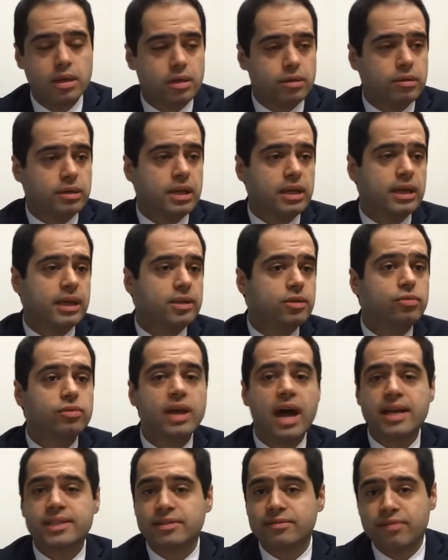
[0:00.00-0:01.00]
You can get
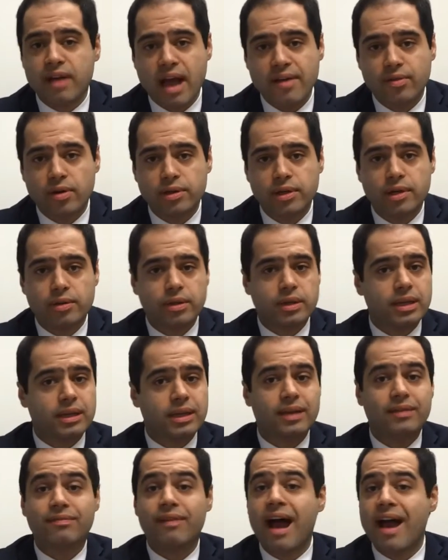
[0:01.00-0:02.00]
2,500. You can
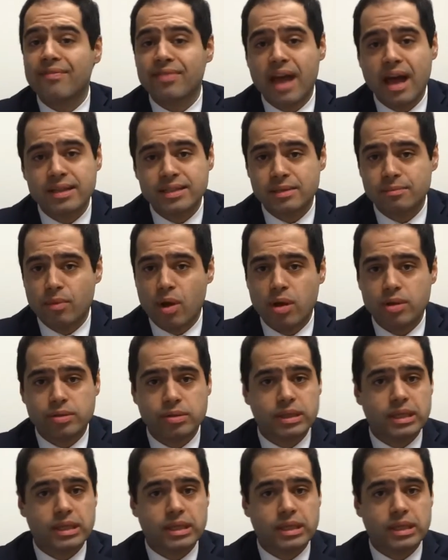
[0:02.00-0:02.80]
get 5,000 miles.